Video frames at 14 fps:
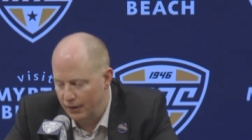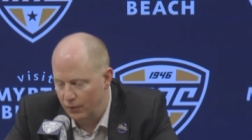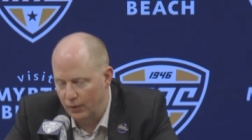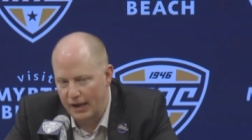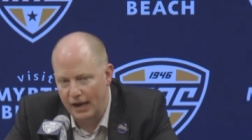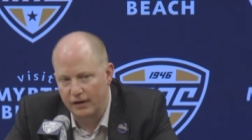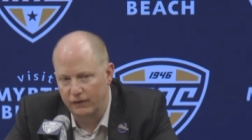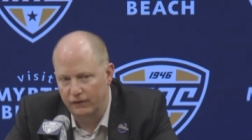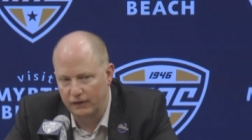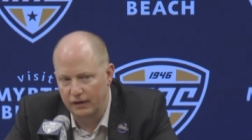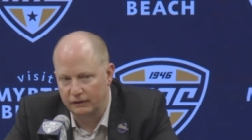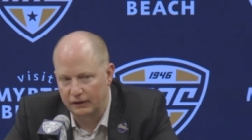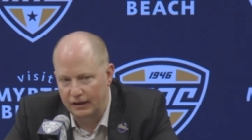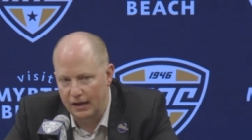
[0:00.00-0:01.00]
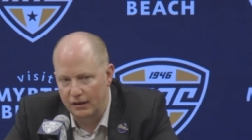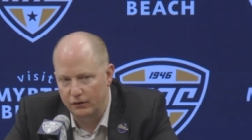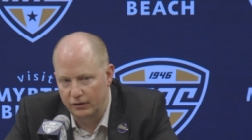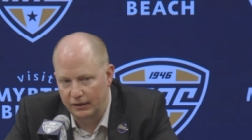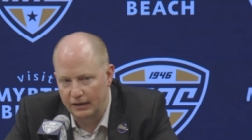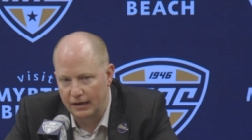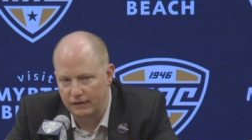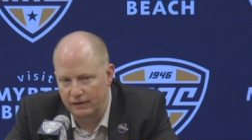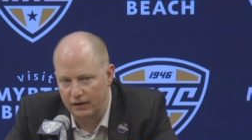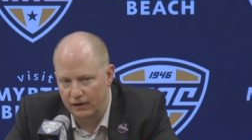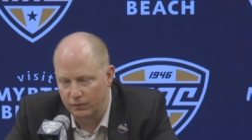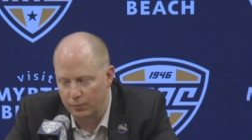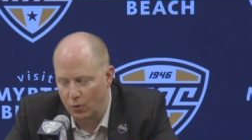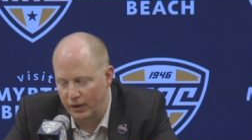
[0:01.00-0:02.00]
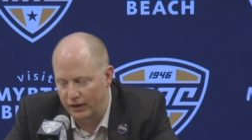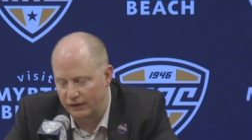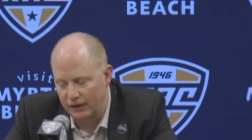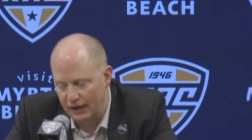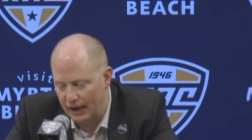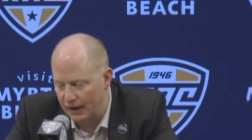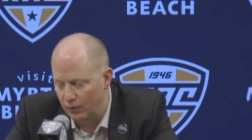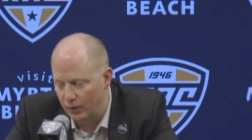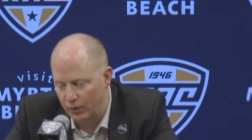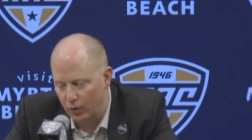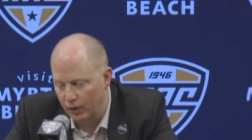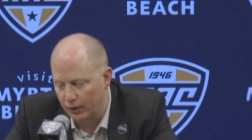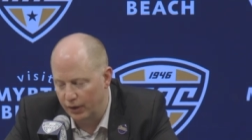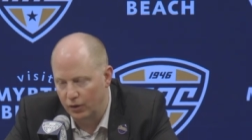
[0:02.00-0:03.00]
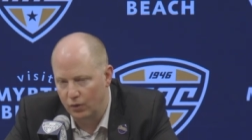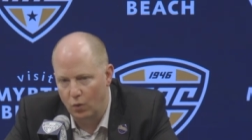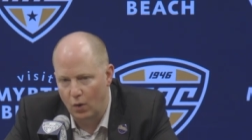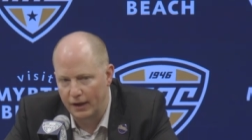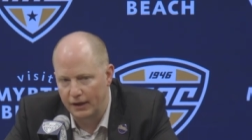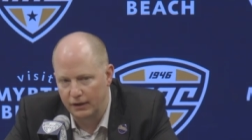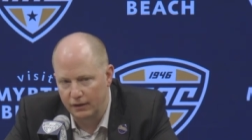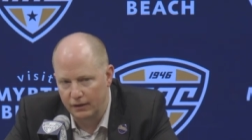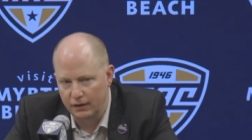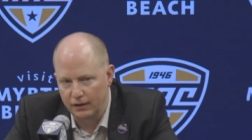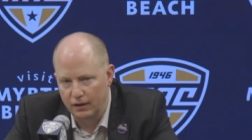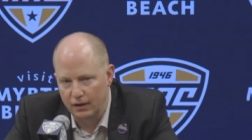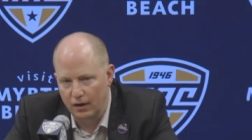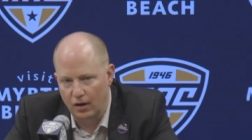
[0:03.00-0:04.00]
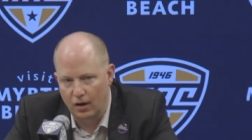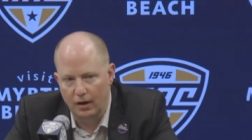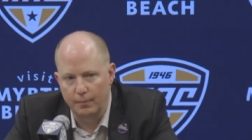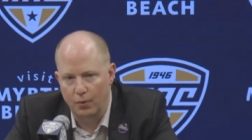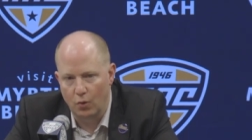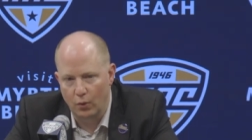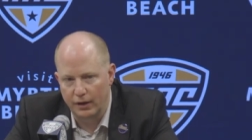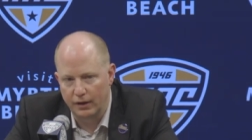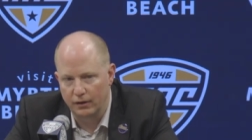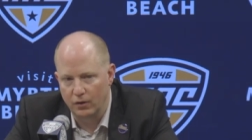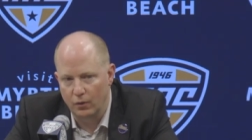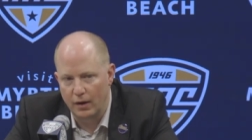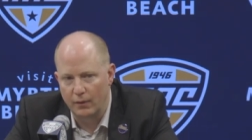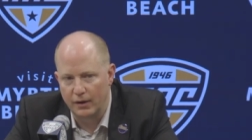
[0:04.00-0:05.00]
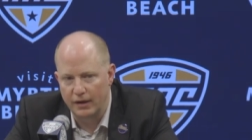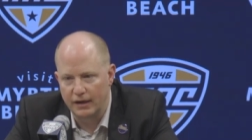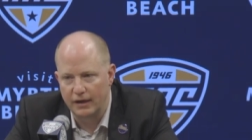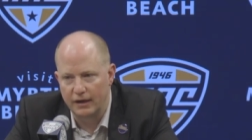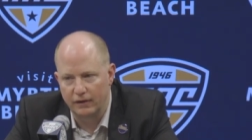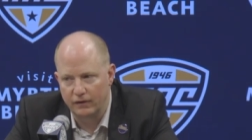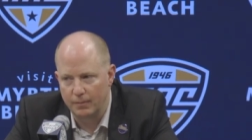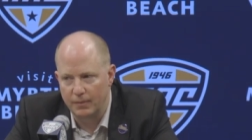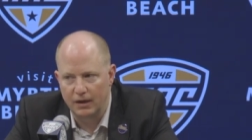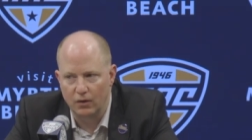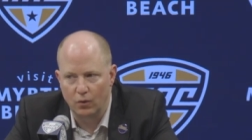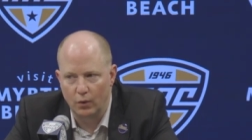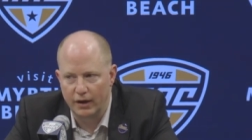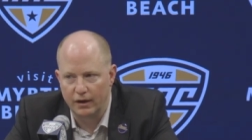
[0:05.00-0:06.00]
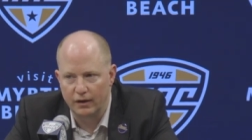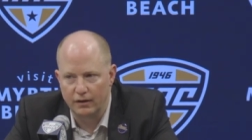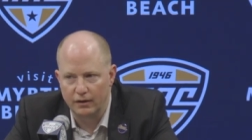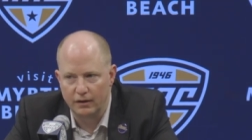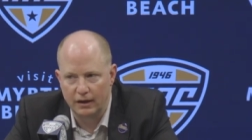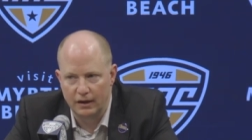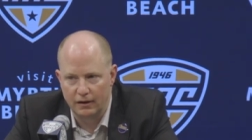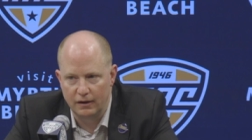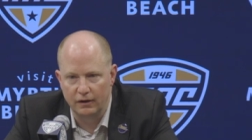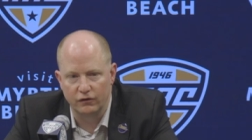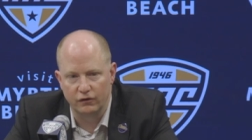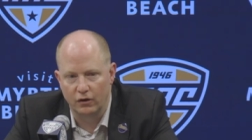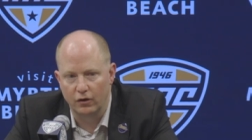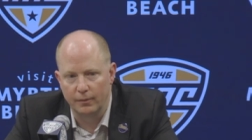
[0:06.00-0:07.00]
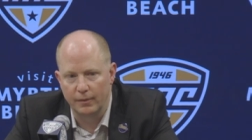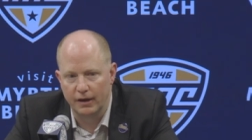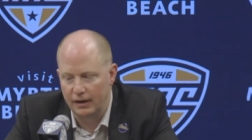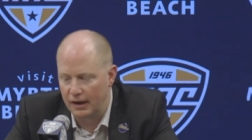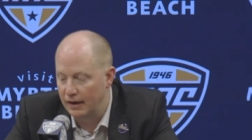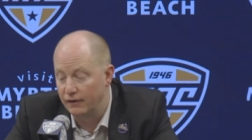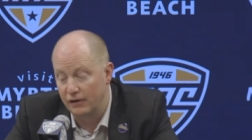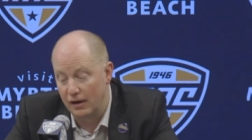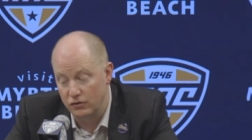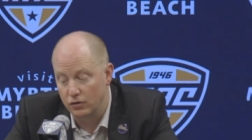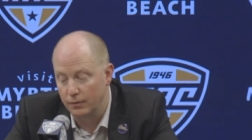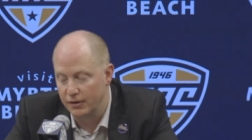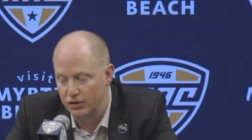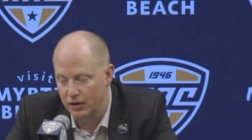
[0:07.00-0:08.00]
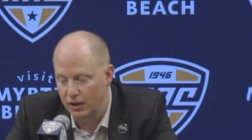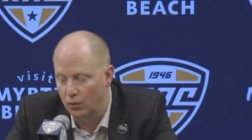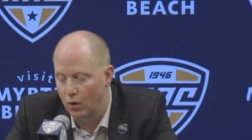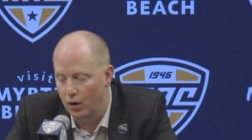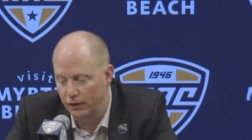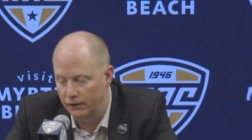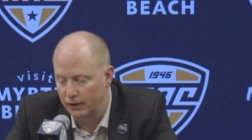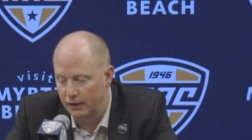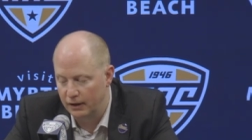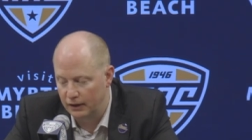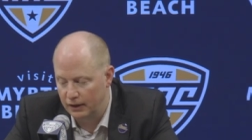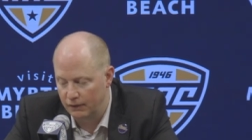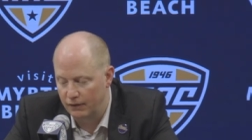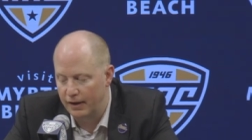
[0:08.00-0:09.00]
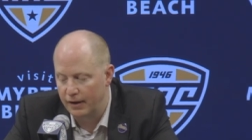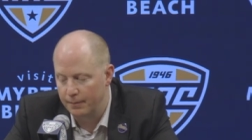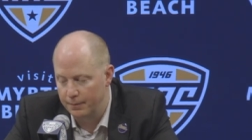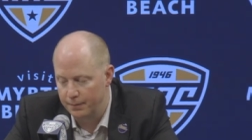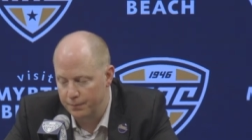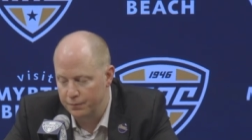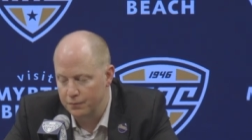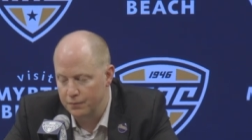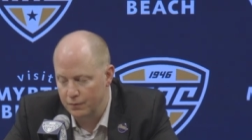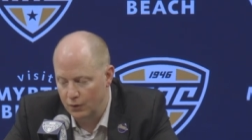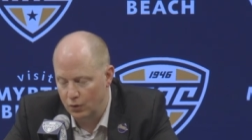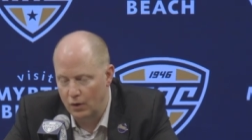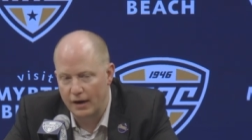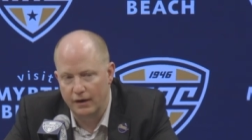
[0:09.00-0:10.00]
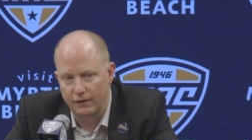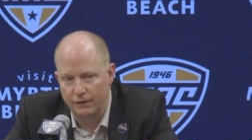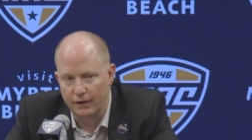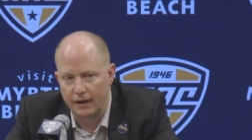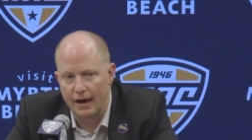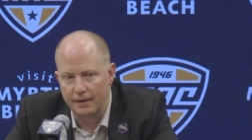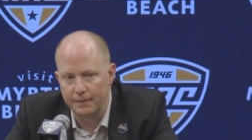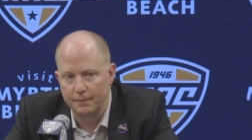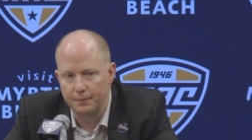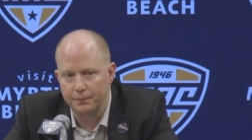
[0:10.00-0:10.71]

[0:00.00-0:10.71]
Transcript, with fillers: we had to stick together to get to this point. Today we weren't quite on point the way we needed to be to win in, in this tournament, and Central Michigan was, and give them credit for that